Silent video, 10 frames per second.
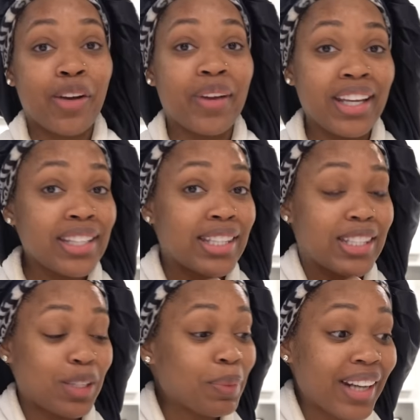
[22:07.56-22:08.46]
So it's
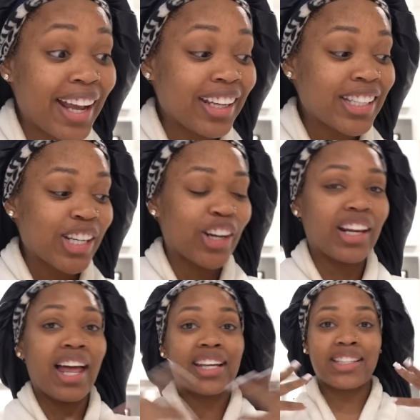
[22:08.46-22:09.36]
super late. It's
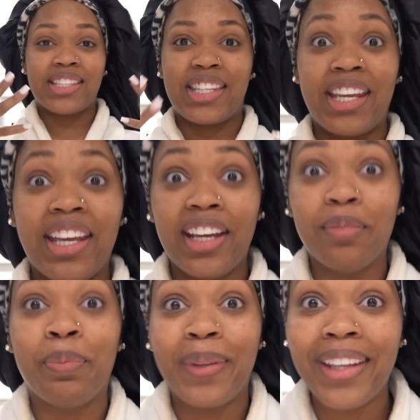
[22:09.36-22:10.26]
currently like
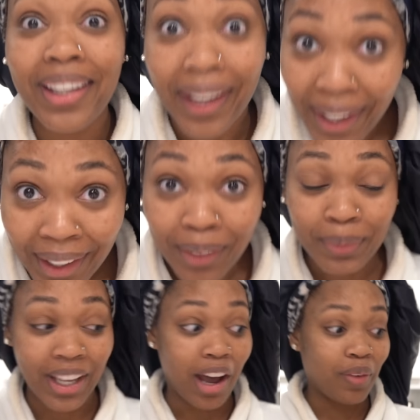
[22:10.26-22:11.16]
ten P
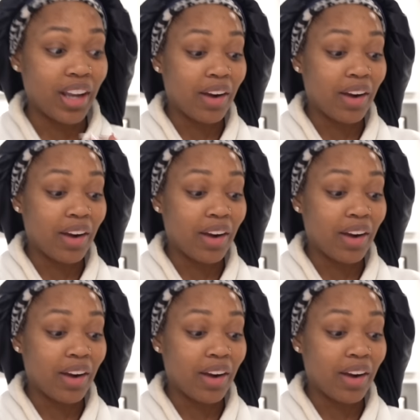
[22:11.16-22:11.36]
M y'all. We